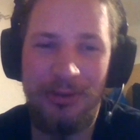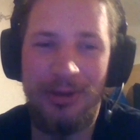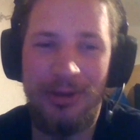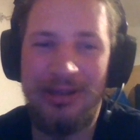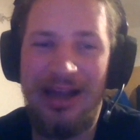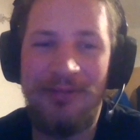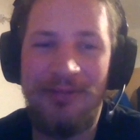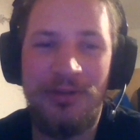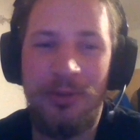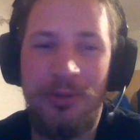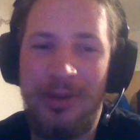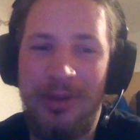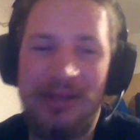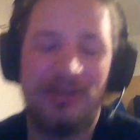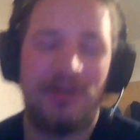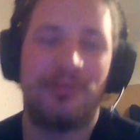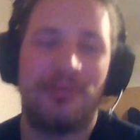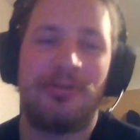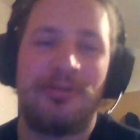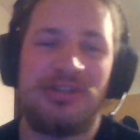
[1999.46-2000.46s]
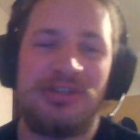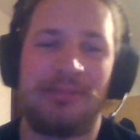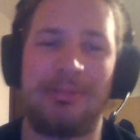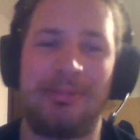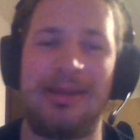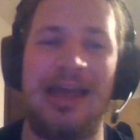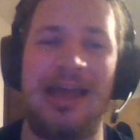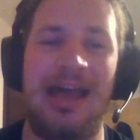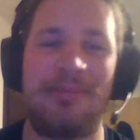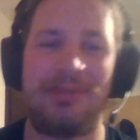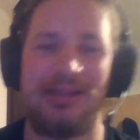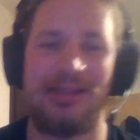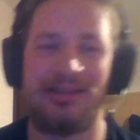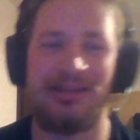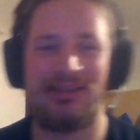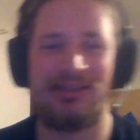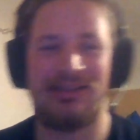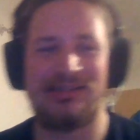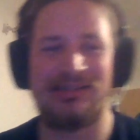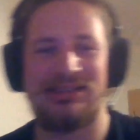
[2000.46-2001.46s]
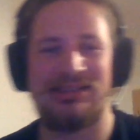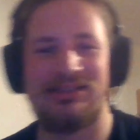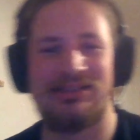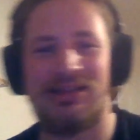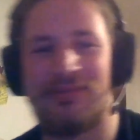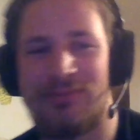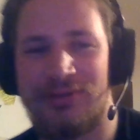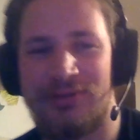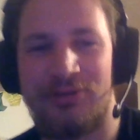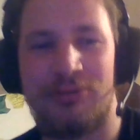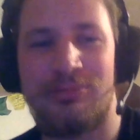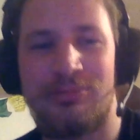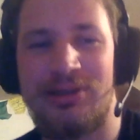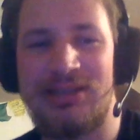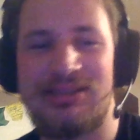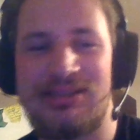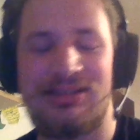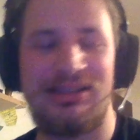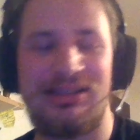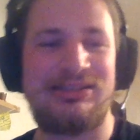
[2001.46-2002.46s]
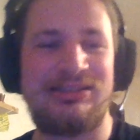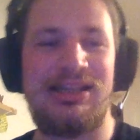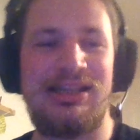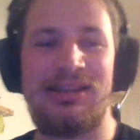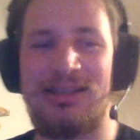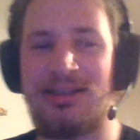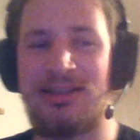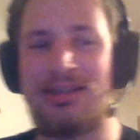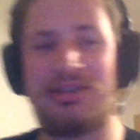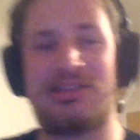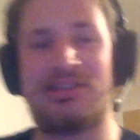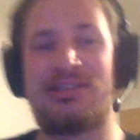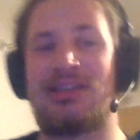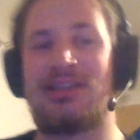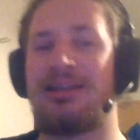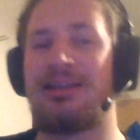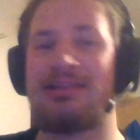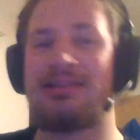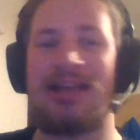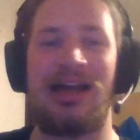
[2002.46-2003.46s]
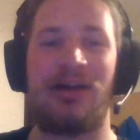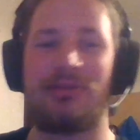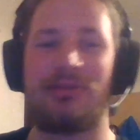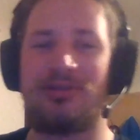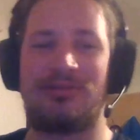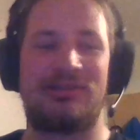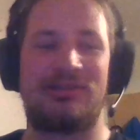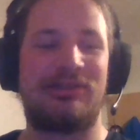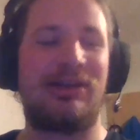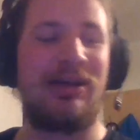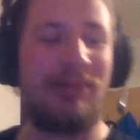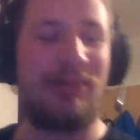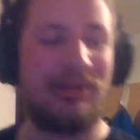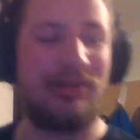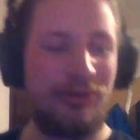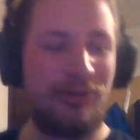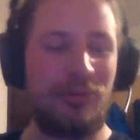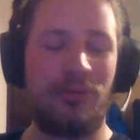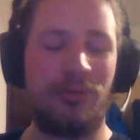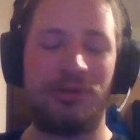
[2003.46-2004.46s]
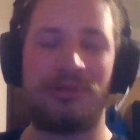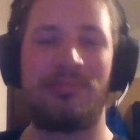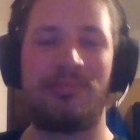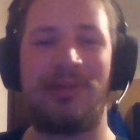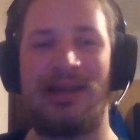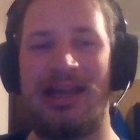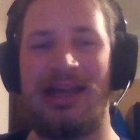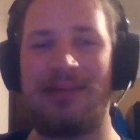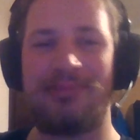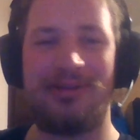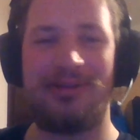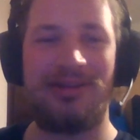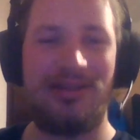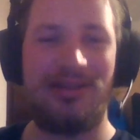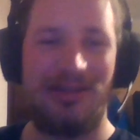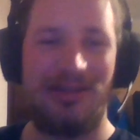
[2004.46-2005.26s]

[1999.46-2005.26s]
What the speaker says: you do it after winter, of course they'll be happy. They didn't see sun for 2 months, and then suddenly there's sun out. So I mean, who wouldn't be happy?